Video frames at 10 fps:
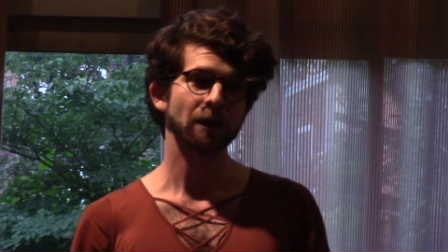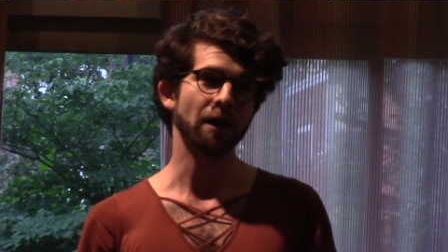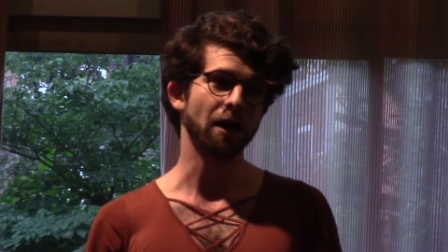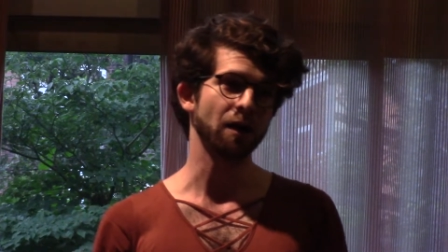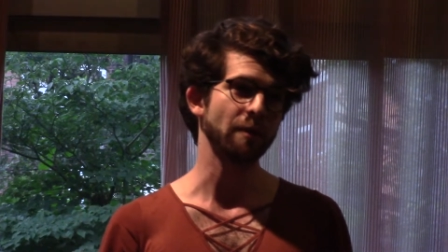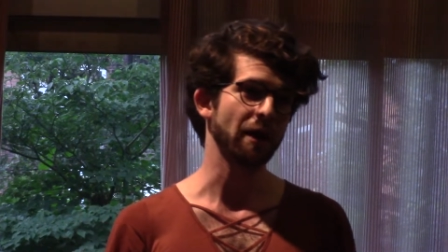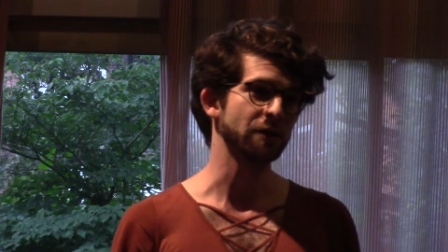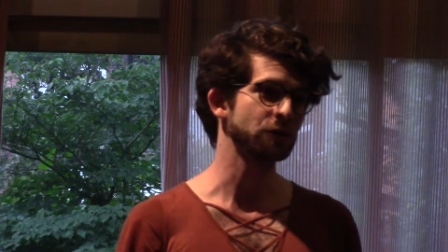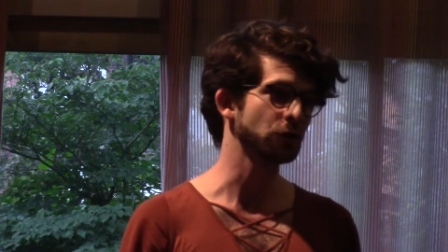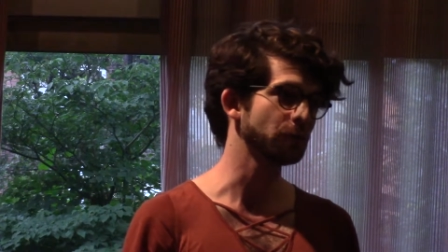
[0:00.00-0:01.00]

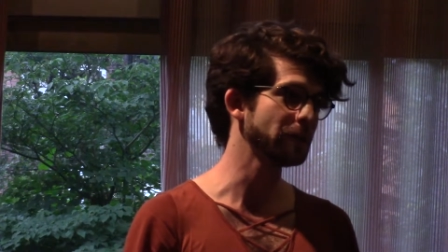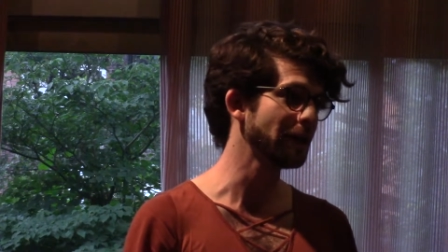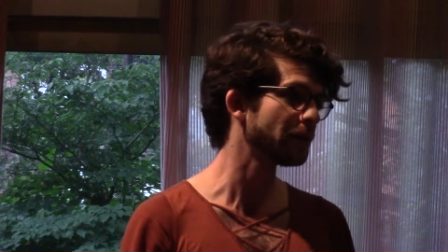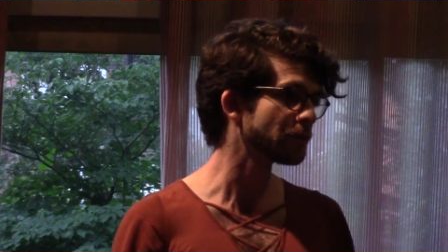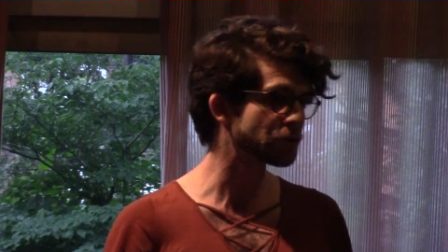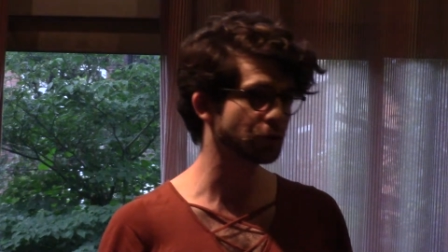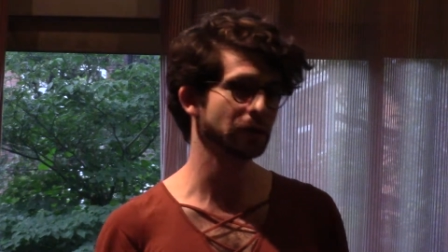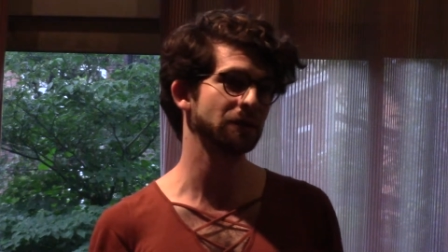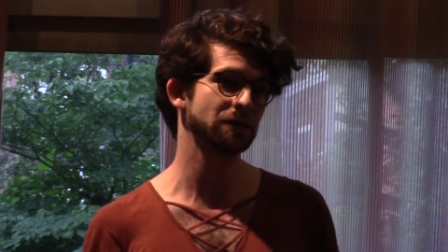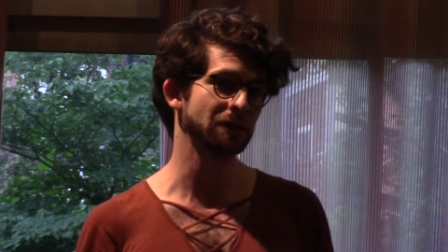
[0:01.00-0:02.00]
and to be in the
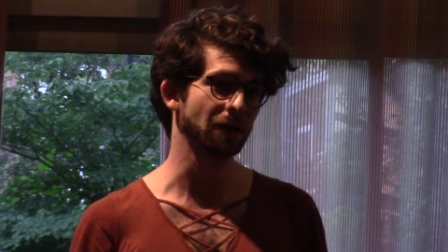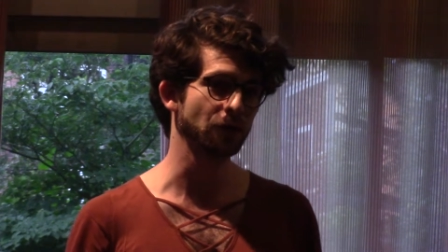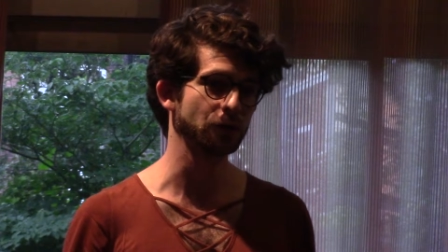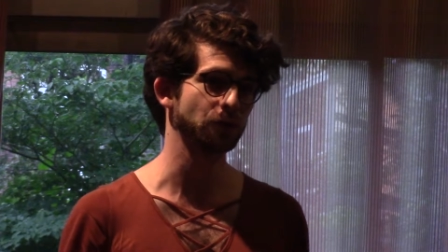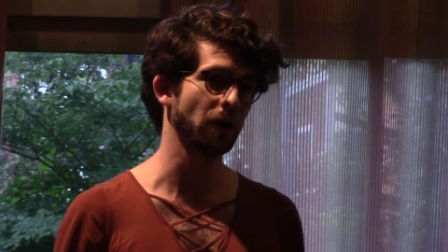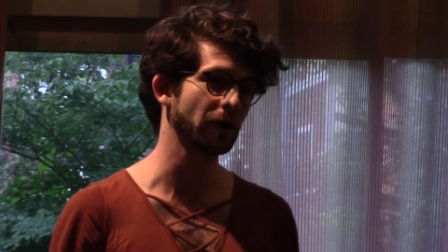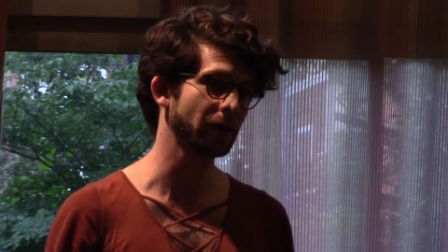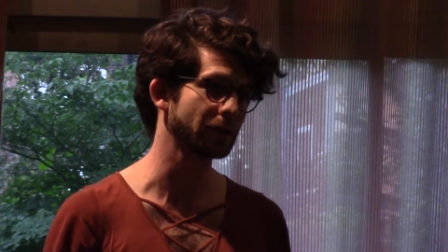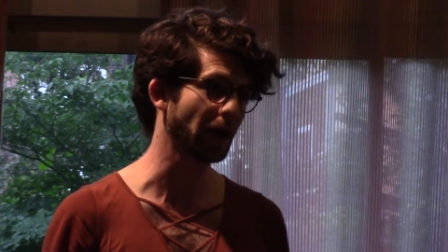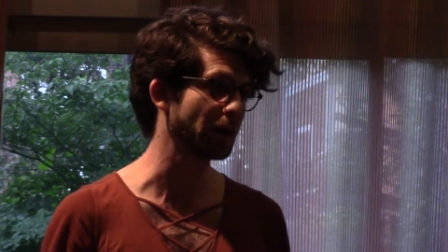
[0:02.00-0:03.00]
streets in those
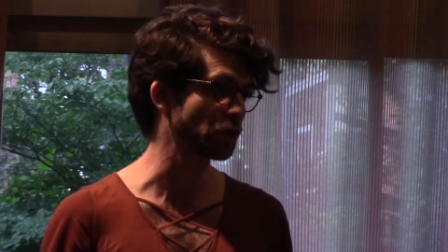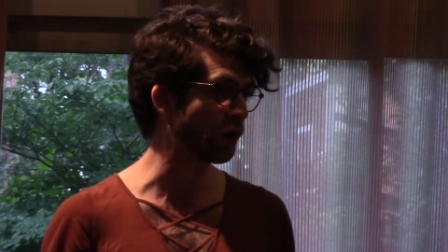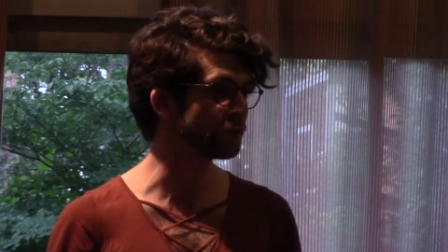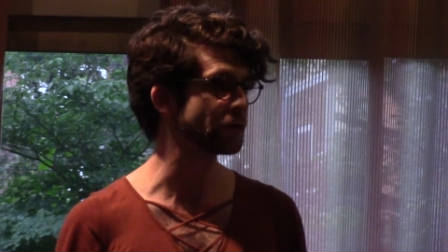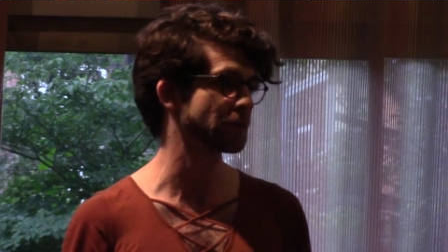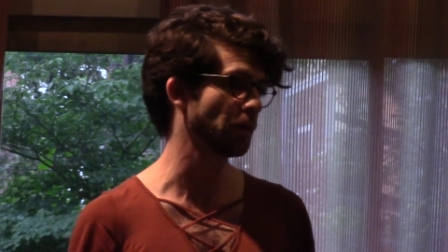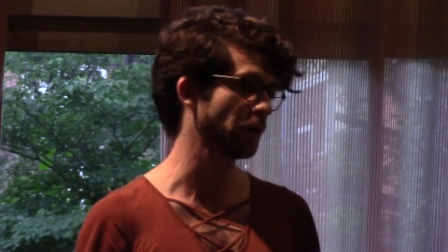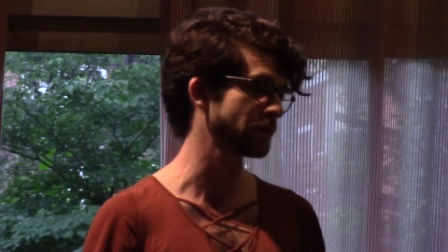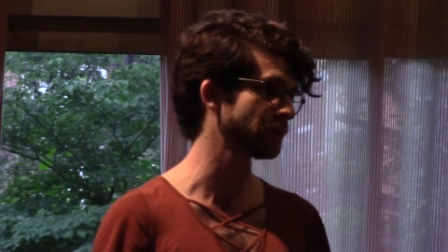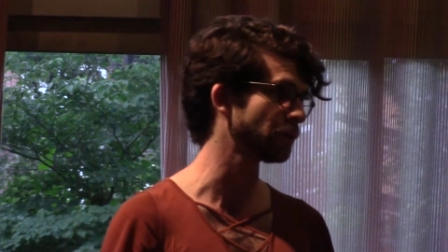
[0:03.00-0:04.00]
ridings as often as
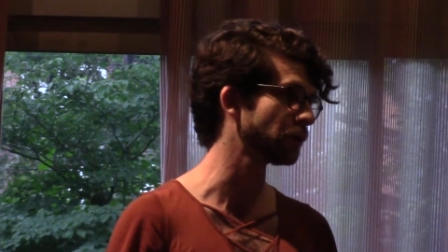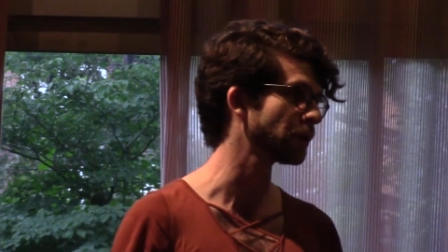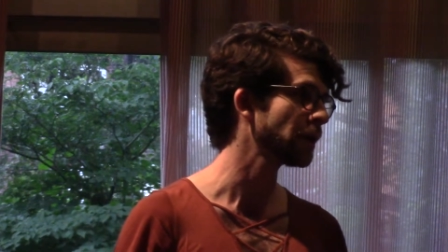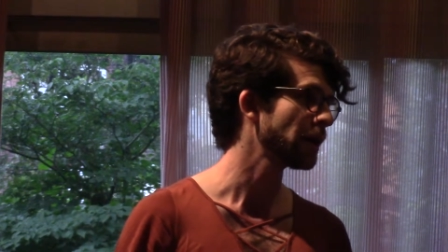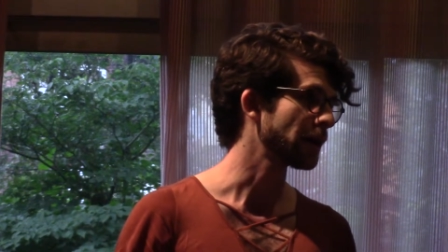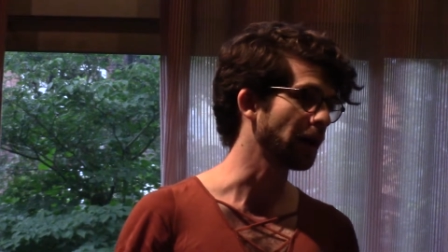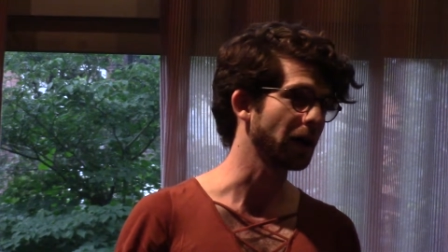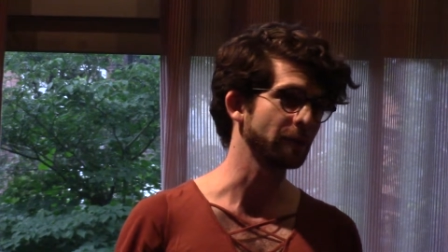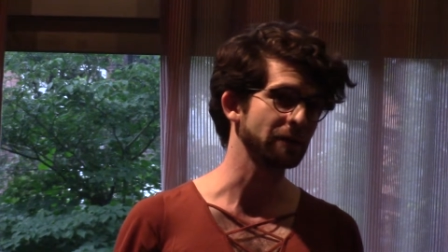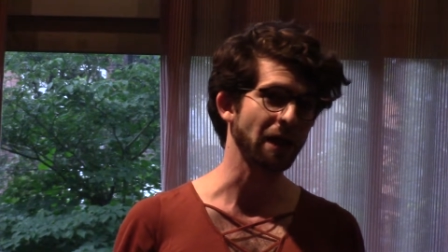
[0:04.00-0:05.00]
possible,
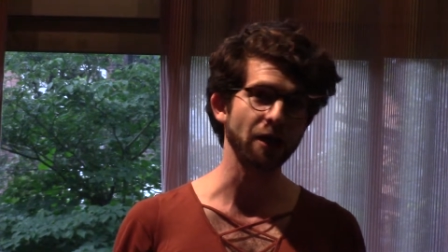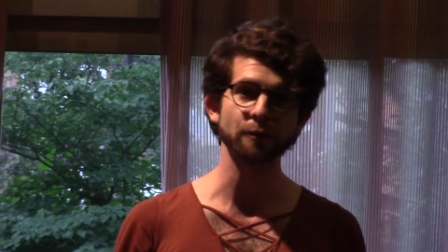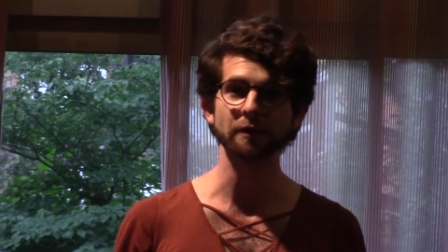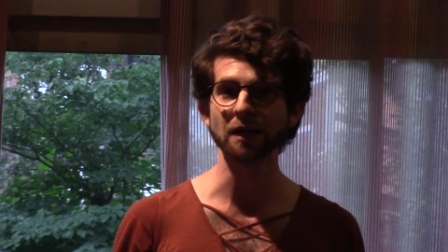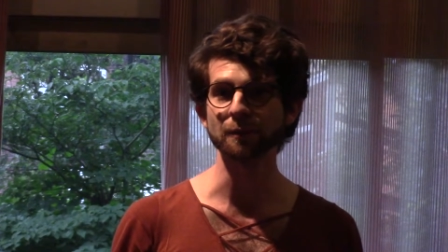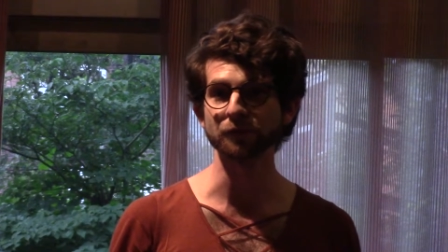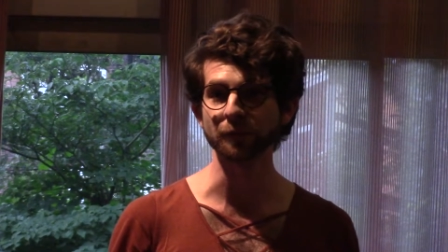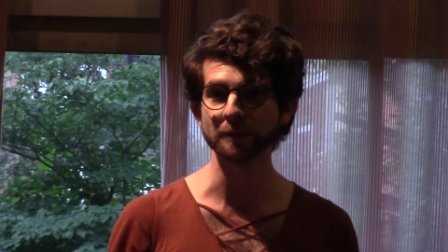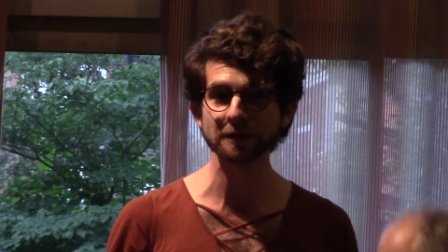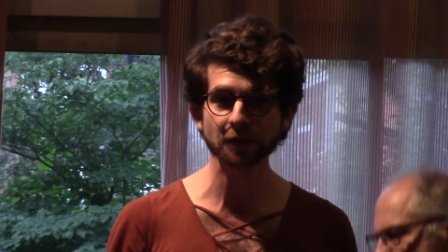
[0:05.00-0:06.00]
gathering names for
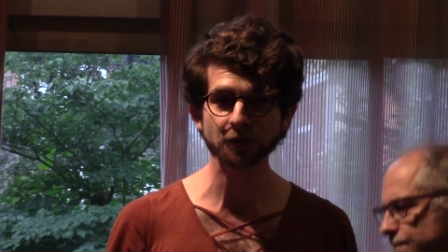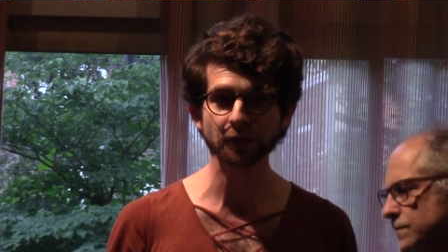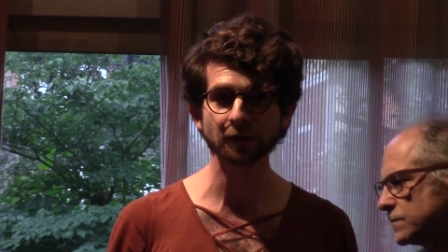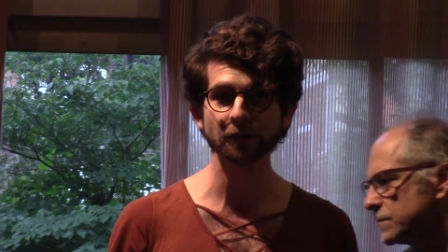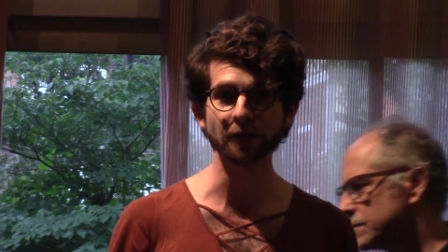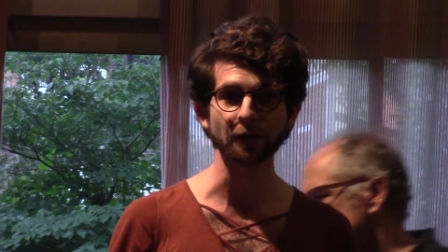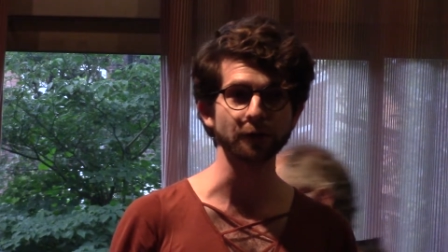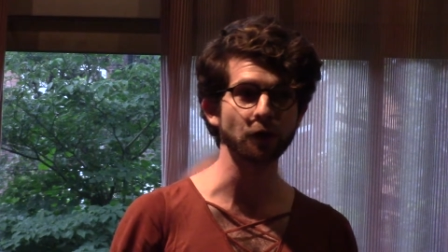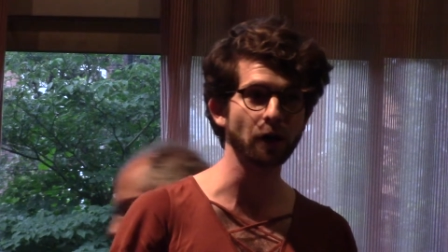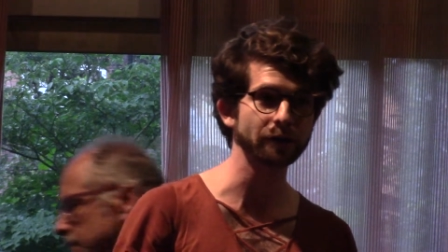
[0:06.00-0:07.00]
petitions,
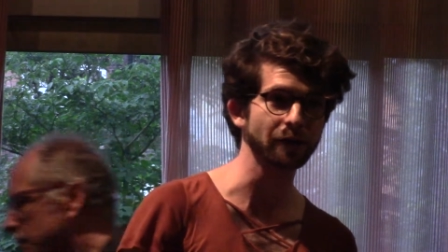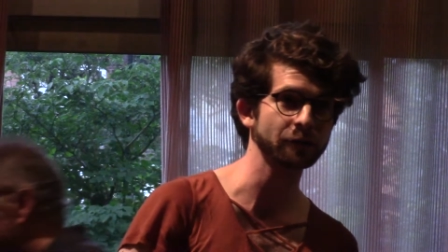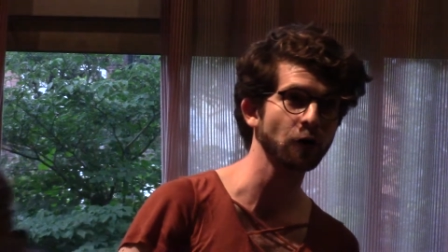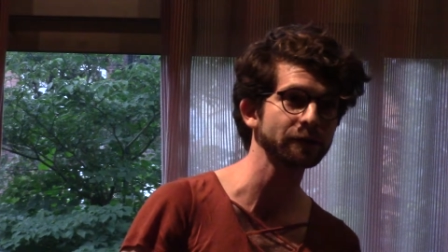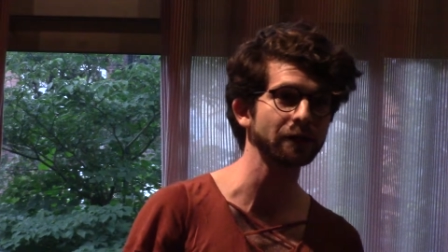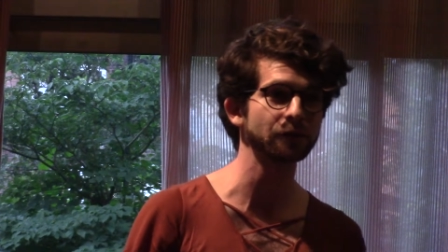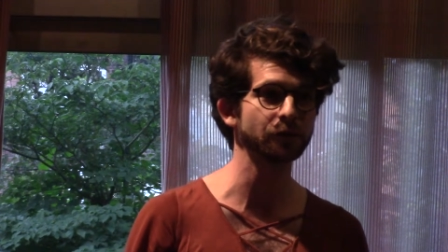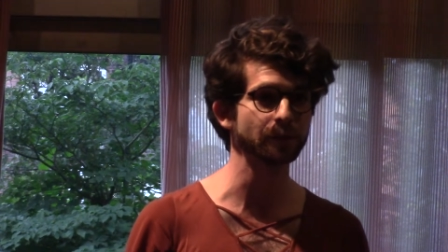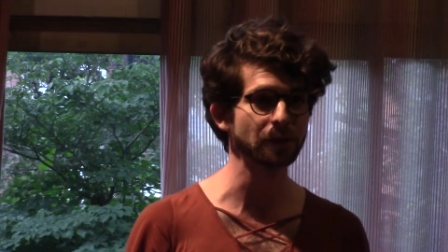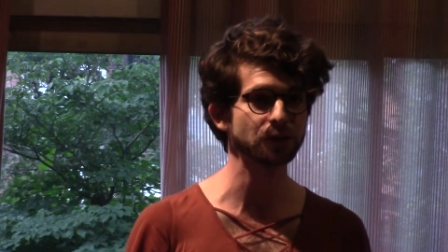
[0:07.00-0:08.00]
gathering contact
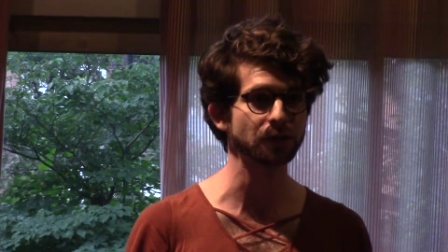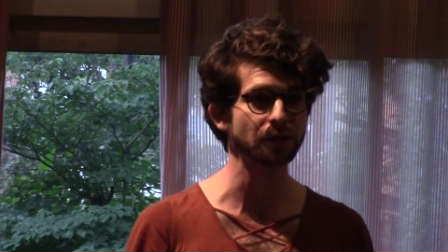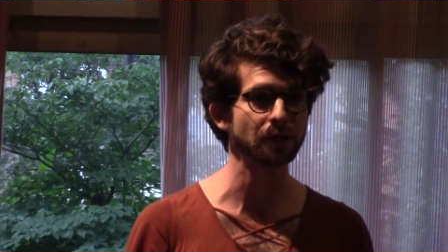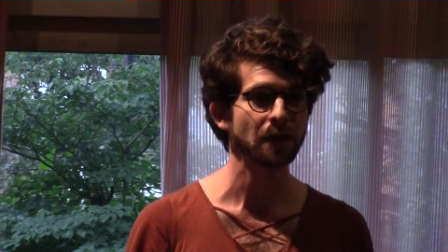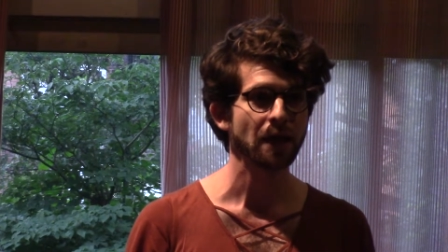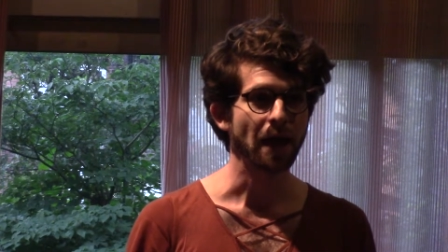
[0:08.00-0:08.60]
information,